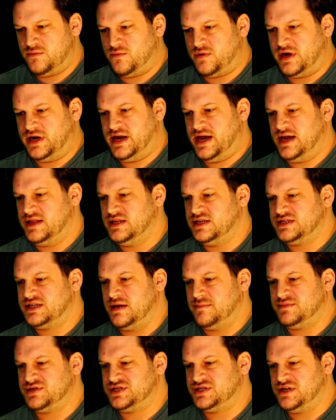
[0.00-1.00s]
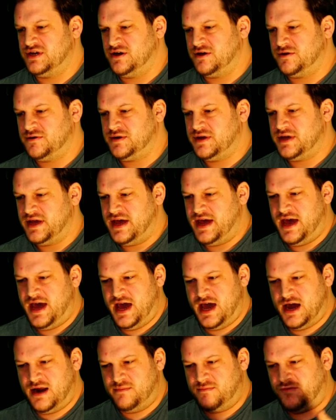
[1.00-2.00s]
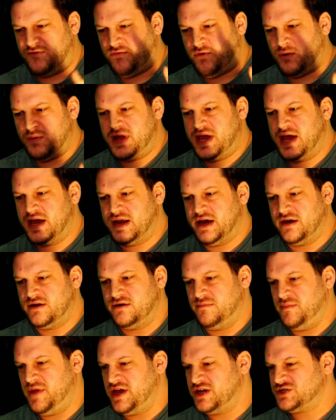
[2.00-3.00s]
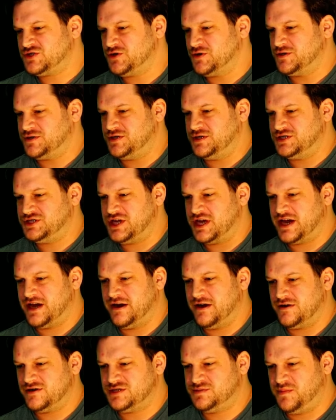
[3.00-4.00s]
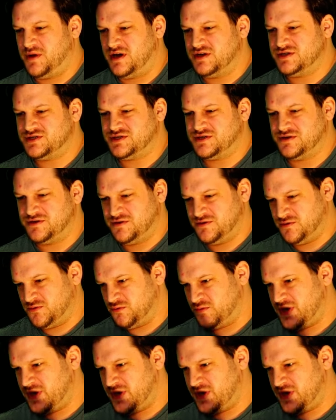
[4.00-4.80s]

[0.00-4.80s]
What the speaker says: that, we're going to end this episode. And before we head out, make sure to check out our sponsor,